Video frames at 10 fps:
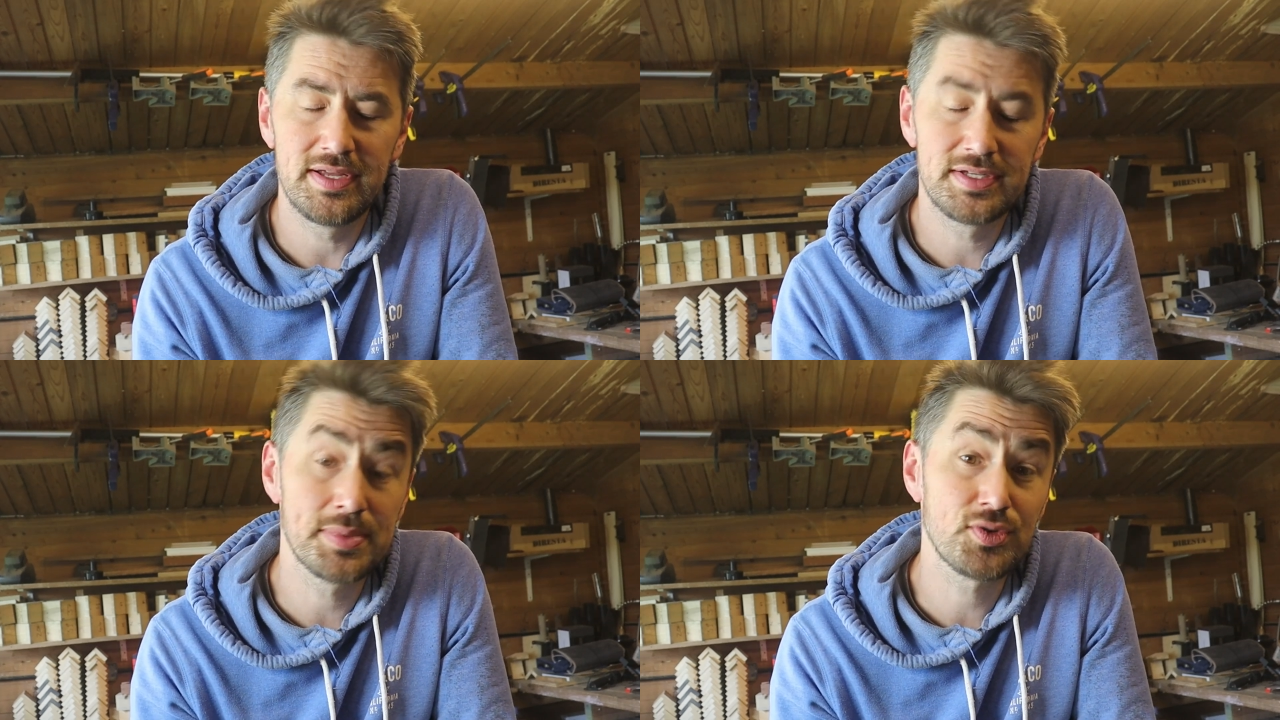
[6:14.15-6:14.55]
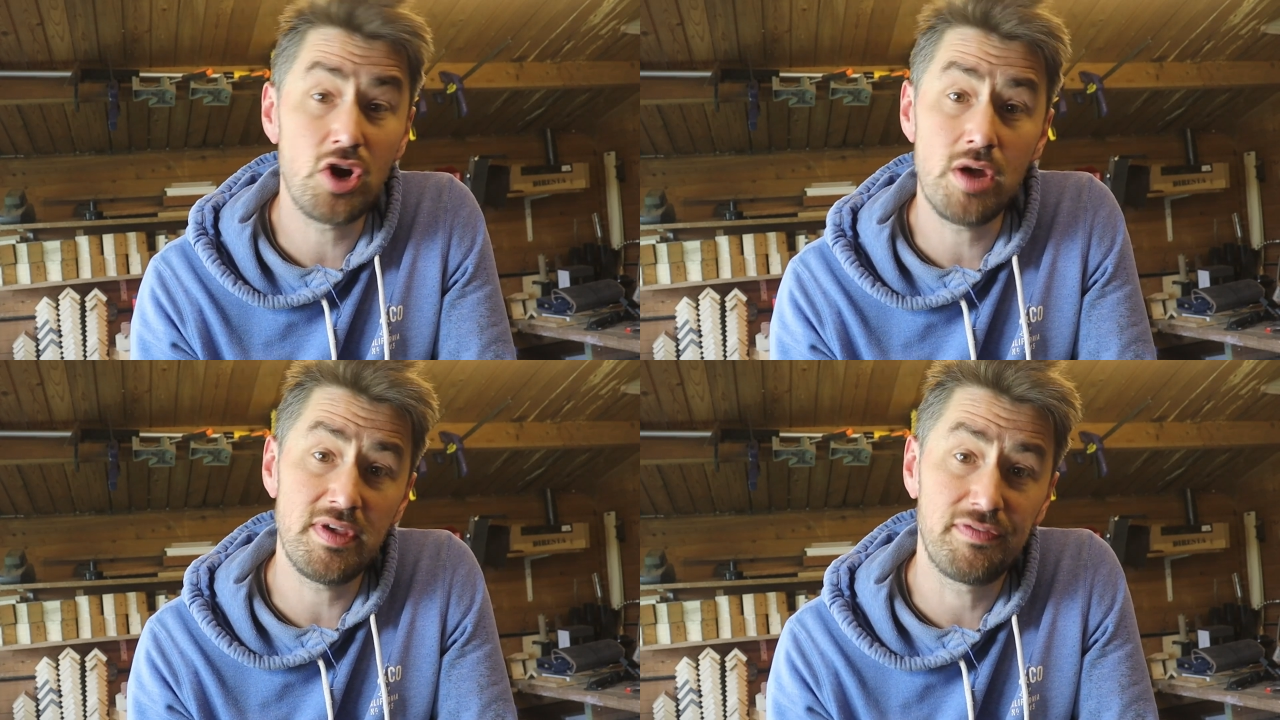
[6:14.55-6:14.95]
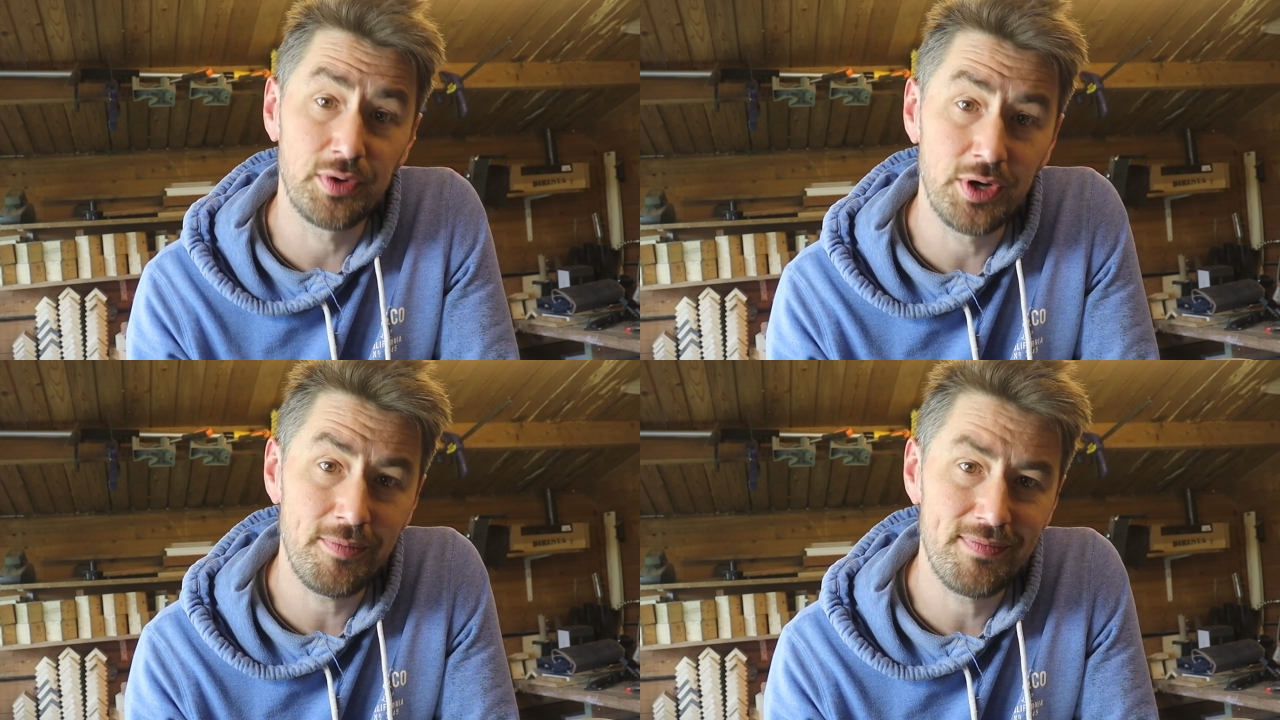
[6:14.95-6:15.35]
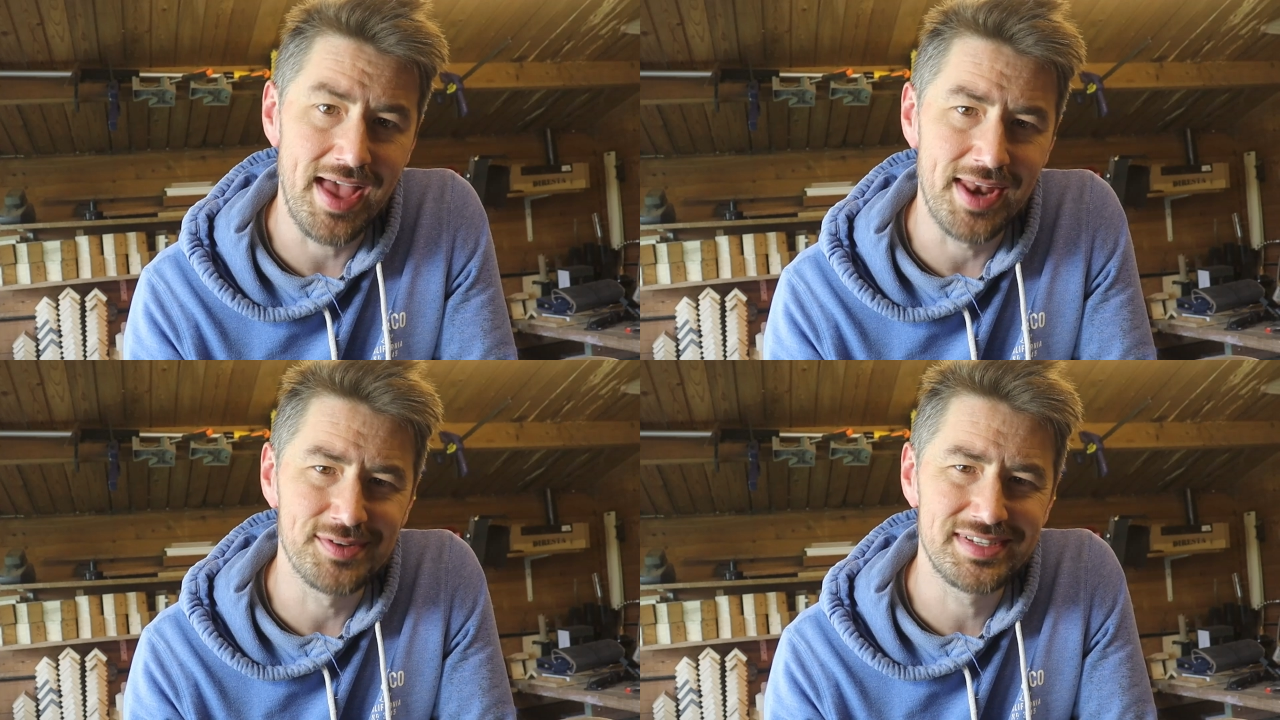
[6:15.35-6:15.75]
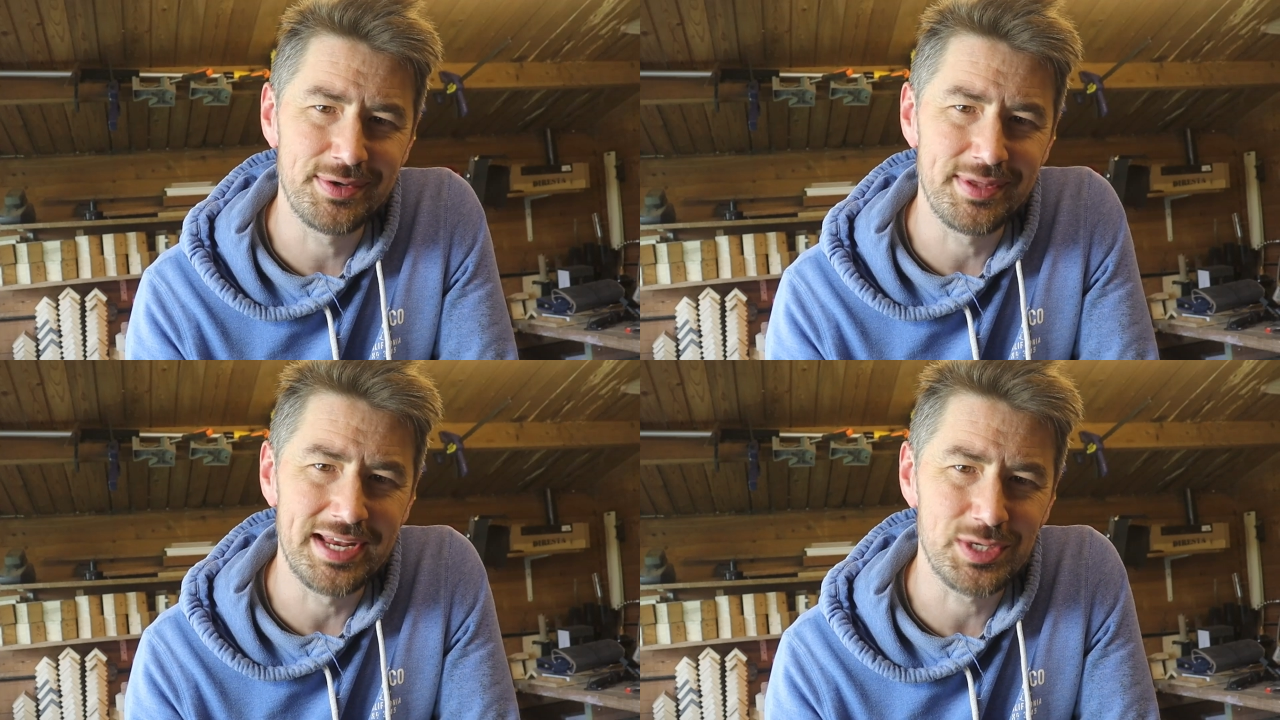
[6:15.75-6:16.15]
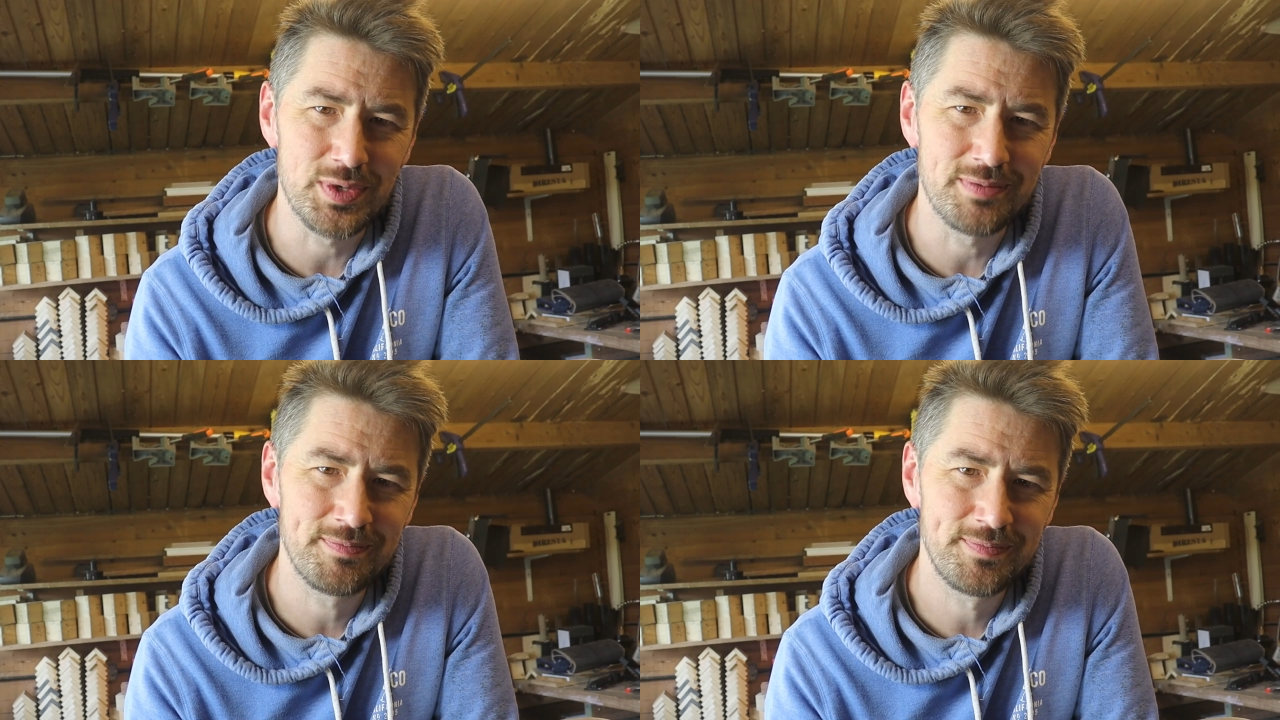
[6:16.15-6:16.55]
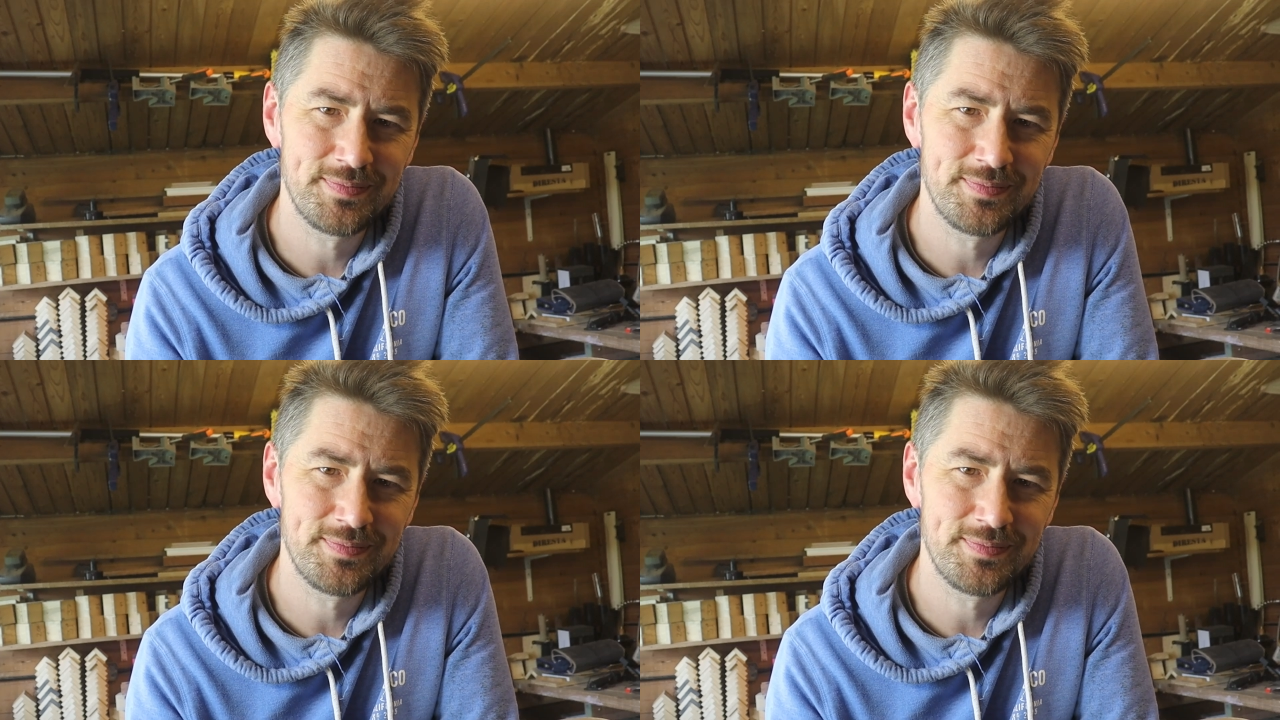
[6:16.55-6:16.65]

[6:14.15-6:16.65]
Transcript: subscribe if you're not, and I'll see you in the next one.